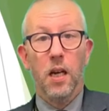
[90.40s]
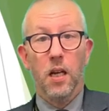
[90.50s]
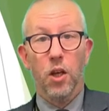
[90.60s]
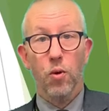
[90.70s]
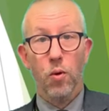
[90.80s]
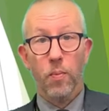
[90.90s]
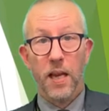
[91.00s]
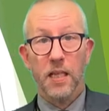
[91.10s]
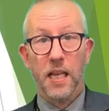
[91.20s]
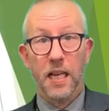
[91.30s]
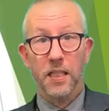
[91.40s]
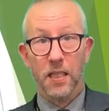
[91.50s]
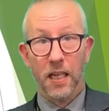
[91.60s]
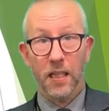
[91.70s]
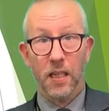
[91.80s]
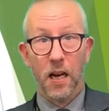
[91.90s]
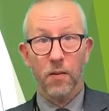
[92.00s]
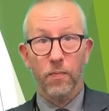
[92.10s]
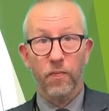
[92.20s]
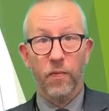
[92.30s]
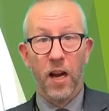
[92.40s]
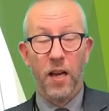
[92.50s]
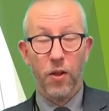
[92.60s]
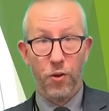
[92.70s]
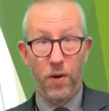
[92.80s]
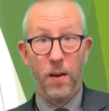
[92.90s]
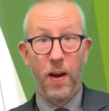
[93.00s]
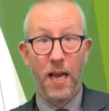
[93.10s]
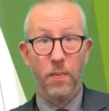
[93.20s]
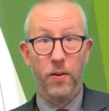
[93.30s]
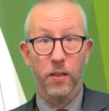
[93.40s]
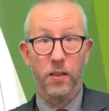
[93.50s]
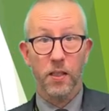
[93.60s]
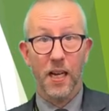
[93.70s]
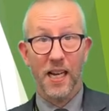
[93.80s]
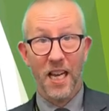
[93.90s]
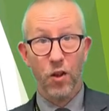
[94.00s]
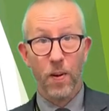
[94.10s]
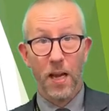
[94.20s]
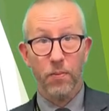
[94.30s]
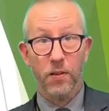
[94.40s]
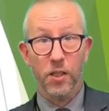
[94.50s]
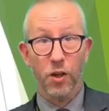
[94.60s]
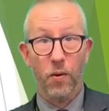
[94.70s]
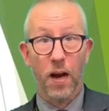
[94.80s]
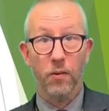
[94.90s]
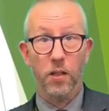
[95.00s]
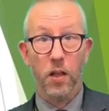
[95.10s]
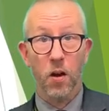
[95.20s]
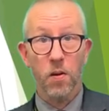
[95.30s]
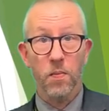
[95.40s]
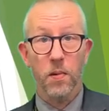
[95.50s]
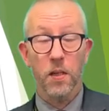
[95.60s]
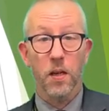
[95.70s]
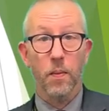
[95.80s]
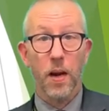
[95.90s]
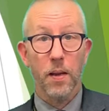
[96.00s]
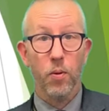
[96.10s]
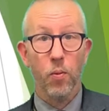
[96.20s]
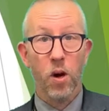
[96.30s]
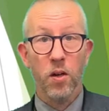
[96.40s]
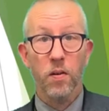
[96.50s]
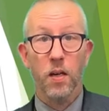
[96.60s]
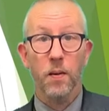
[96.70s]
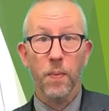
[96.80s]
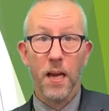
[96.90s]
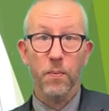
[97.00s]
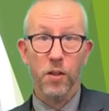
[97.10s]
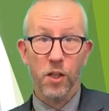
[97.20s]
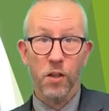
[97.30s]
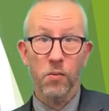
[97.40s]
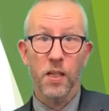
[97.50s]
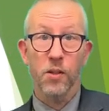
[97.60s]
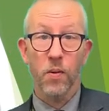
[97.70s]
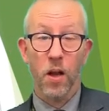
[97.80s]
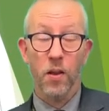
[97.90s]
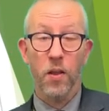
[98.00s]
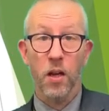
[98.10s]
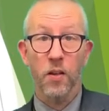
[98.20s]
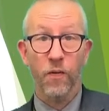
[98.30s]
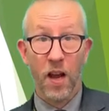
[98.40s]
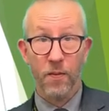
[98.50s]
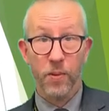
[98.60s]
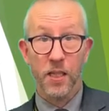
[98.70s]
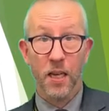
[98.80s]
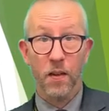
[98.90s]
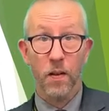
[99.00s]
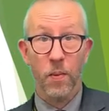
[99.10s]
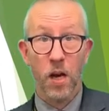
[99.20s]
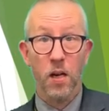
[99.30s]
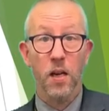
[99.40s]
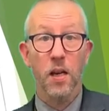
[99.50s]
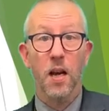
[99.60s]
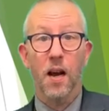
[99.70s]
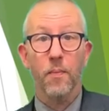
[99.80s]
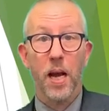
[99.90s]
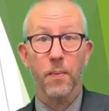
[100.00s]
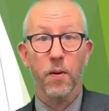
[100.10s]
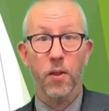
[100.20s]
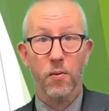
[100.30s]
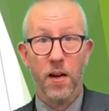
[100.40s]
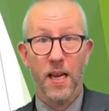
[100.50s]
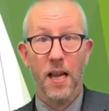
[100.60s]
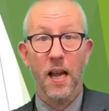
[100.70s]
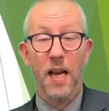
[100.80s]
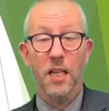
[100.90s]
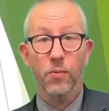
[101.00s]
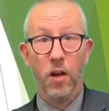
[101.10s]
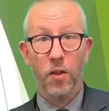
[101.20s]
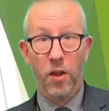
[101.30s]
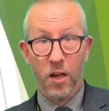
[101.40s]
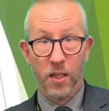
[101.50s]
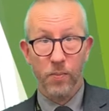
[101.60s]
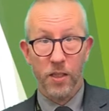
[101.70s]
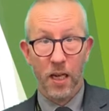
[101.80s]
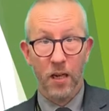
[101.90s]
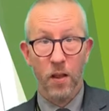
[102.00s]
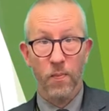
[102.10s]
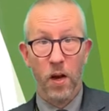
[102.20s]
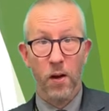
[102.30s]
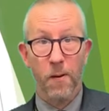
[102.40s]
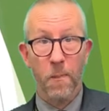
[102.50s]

You will be assessed in via three papers. Each paper is two hours long. Paper one and paper two is worth 35% of the mark and paper three is worth 30% of the mark.